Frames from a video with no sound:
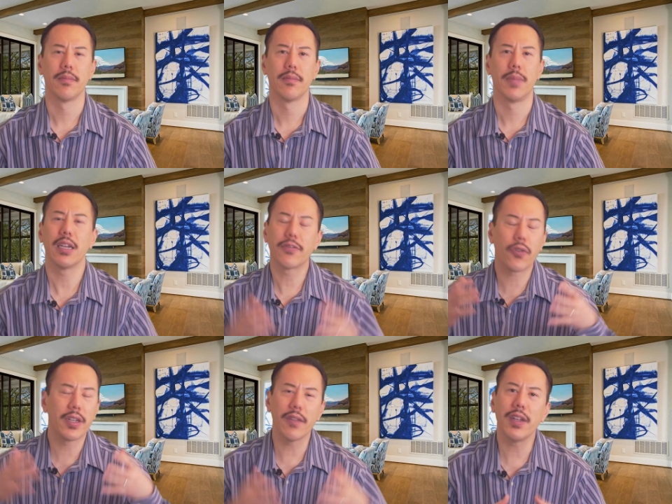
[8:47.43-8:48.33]
Because
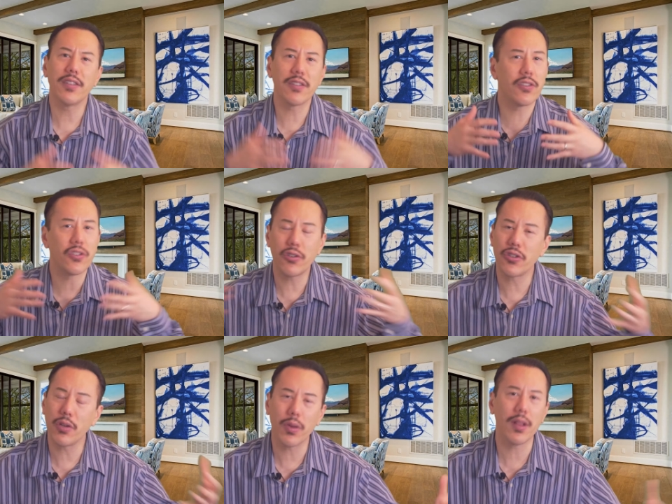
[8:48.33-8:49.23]
forgiveness is
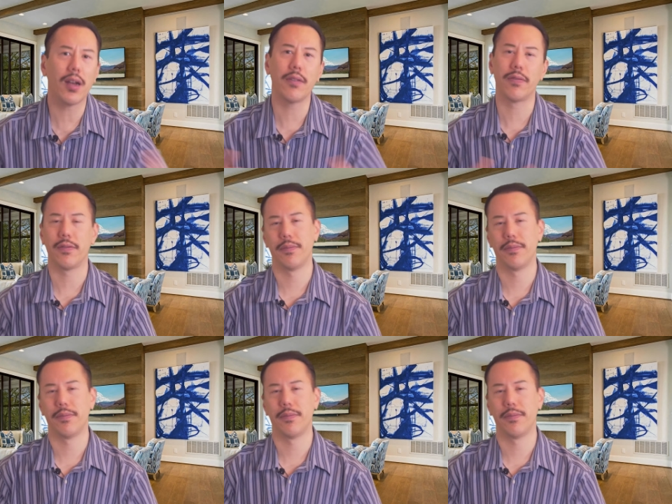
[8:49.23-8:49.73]
associated with love.